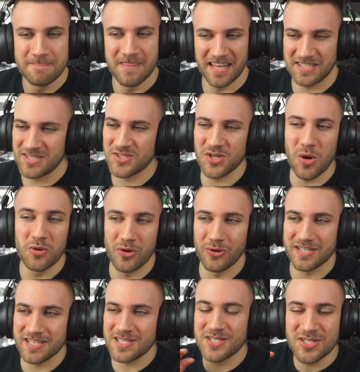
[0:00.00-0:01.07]
It's so
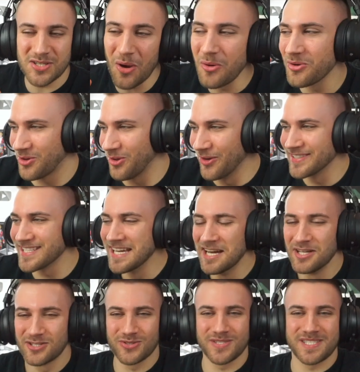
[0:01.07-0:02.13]
good, it's so good
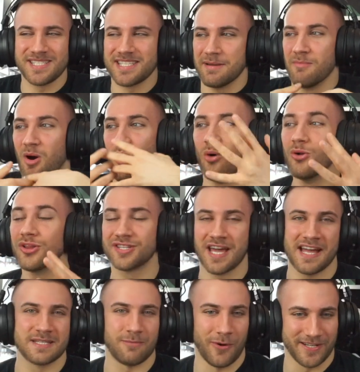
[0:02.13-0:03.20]
to see some old
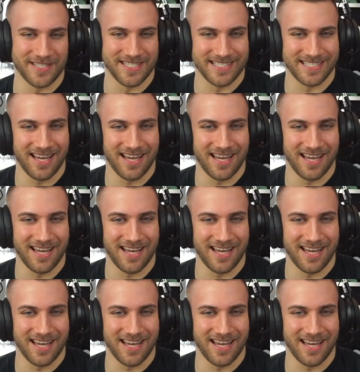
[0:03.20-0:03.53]
dance practices,